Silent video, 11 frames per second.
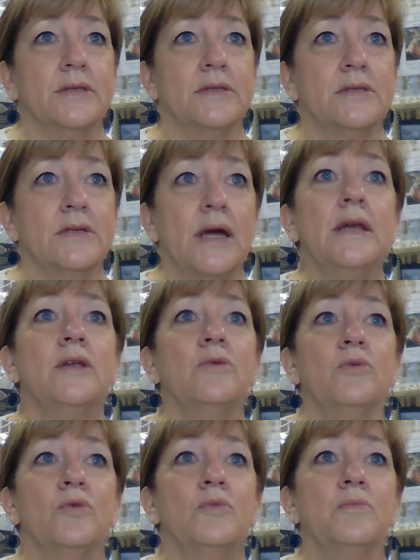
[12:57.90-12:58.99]
dining
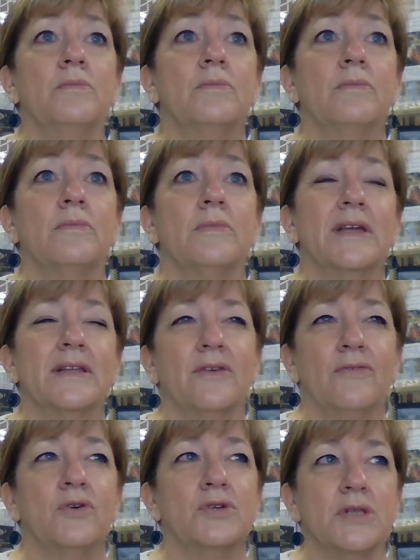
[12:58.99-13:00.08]
room, like the first